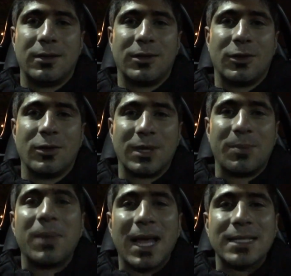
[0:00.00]
you know the
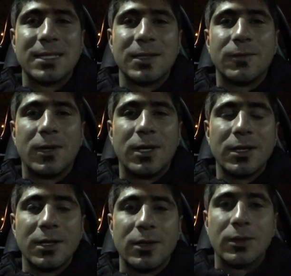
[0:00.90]
plastic
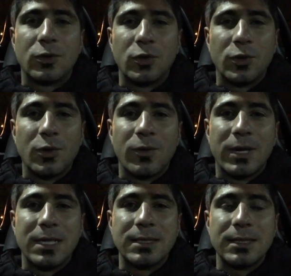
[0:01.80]
one do you know
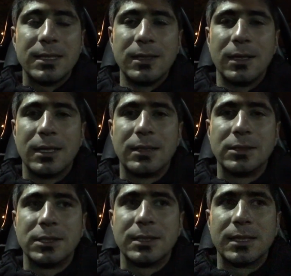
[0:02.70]
where is it
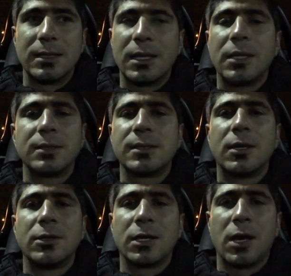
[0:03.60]
and she said yeah it's
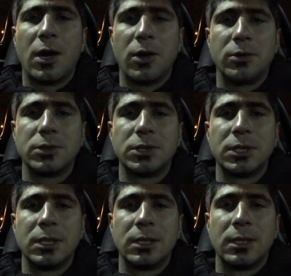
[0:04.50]
on the couch
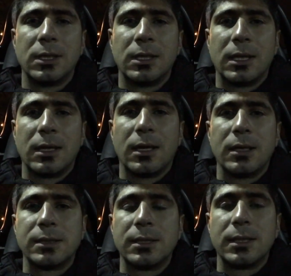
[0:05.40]

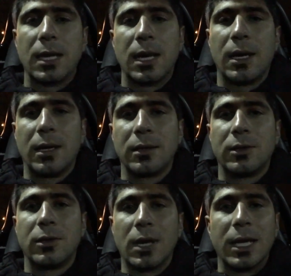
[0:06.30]
I said, yeah, you
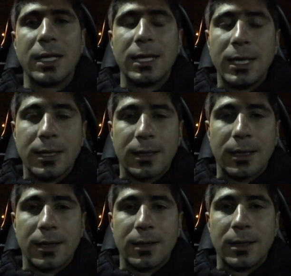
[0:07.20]
know, I hear
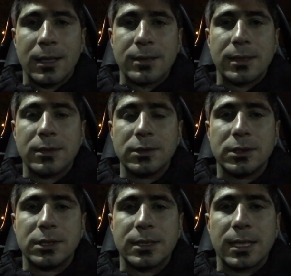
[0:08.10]
that. So
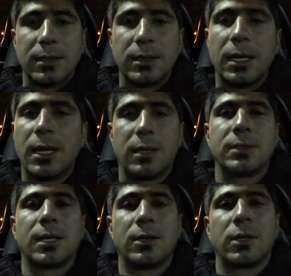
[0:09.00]
she said, yeah,
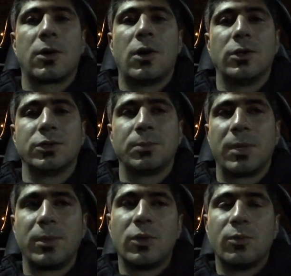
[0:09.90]
it's on the couch.
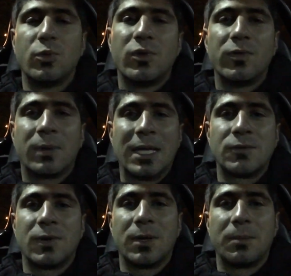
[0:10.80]
Maybe you moved,
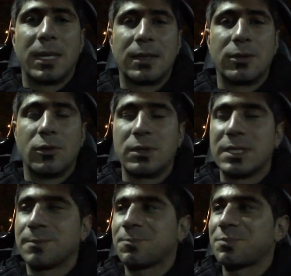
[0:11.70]
that's why it made noise.